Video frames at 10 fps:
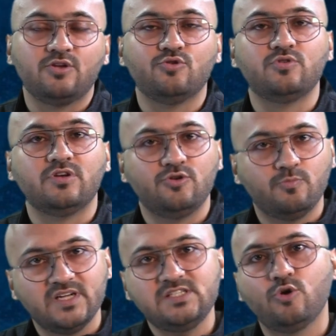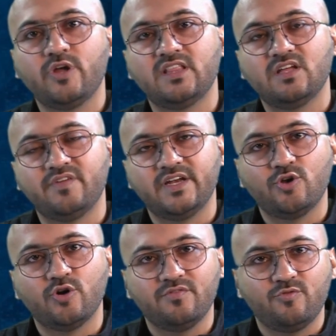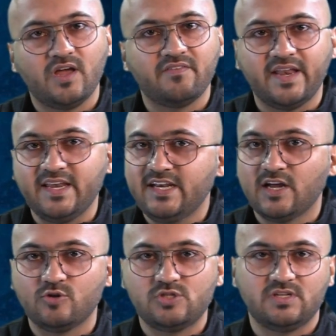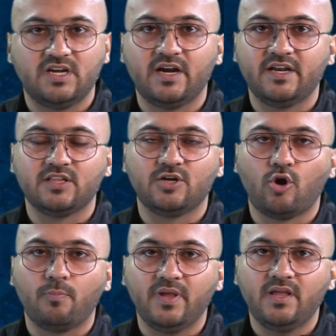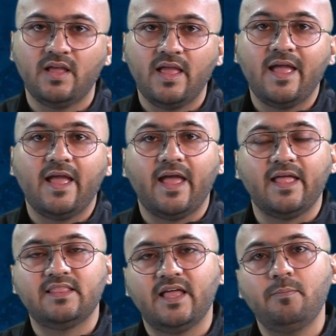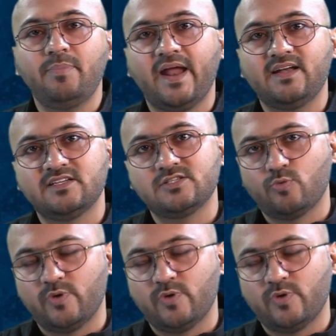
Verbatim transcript: You, you must look at the video if you have any doubts regarding the topic, and then practice